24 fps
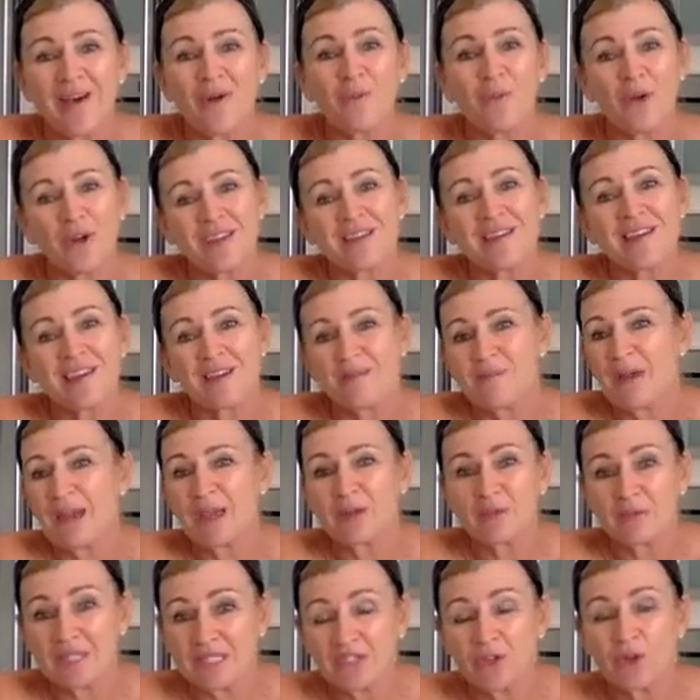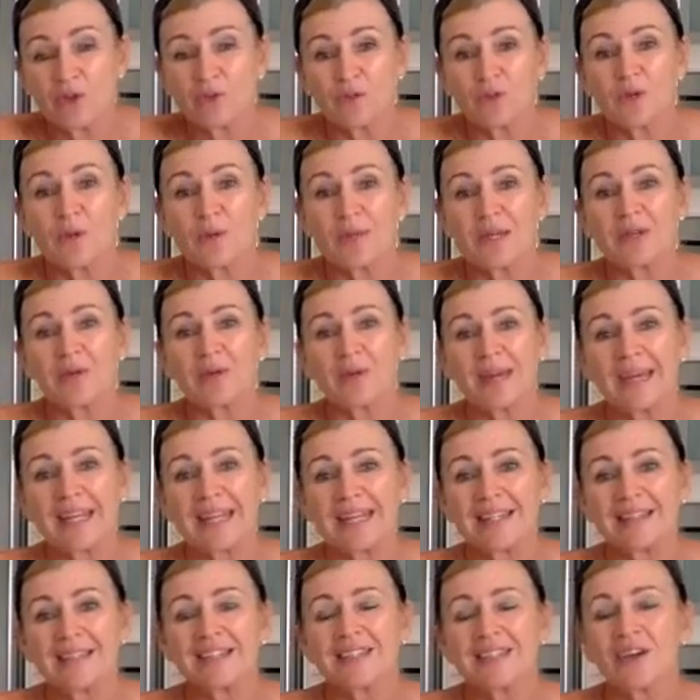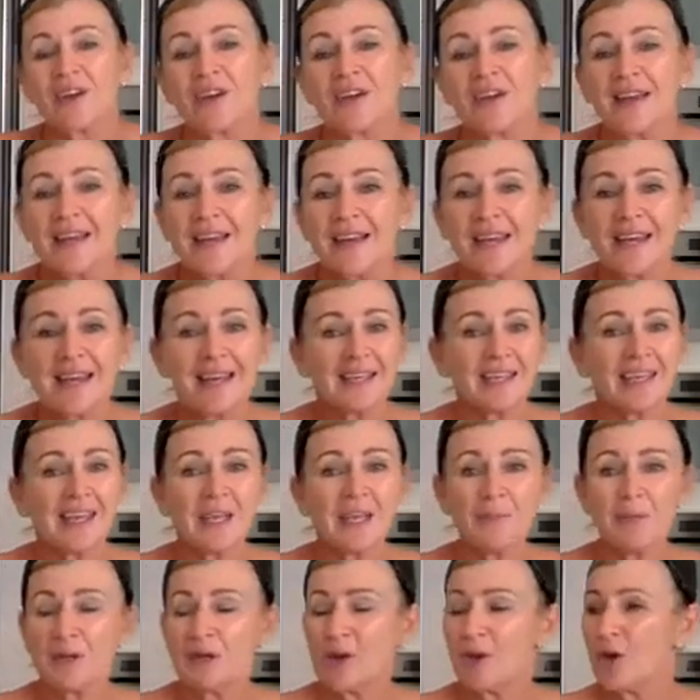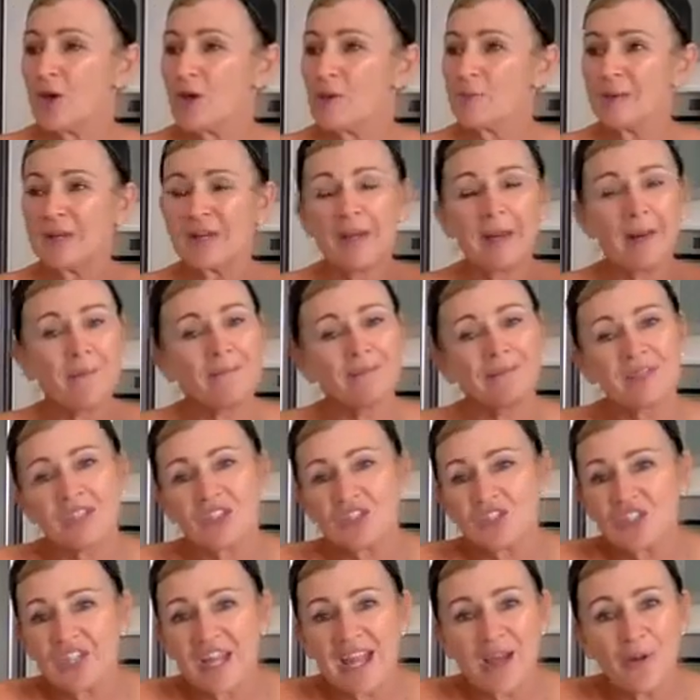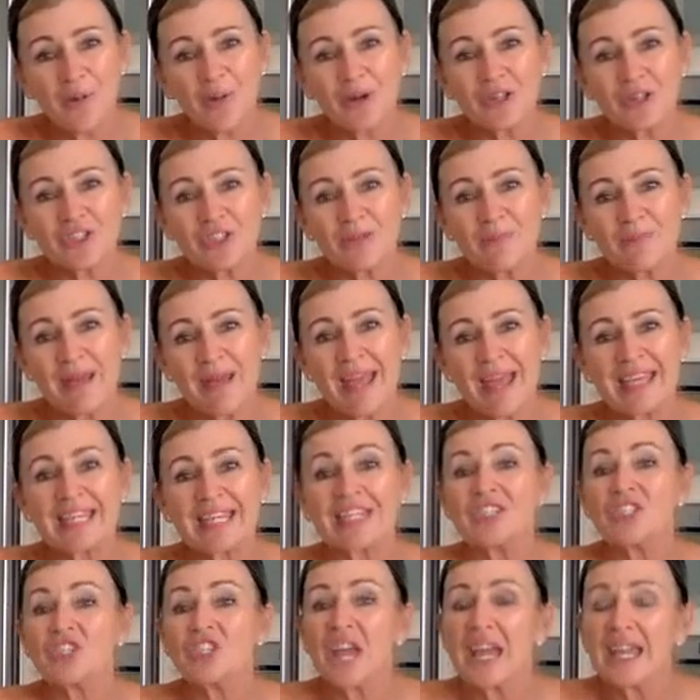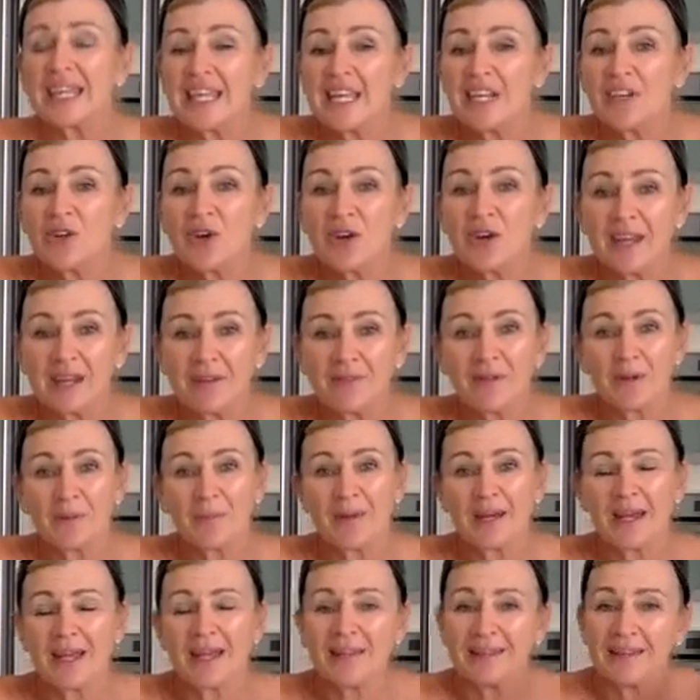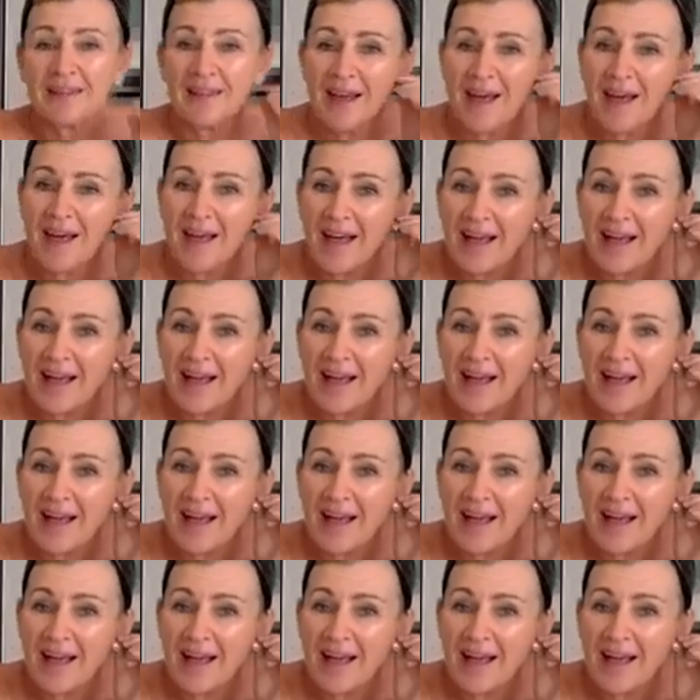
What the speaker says: what you can make with a few ingredients. So keep it open, share what you make on everyone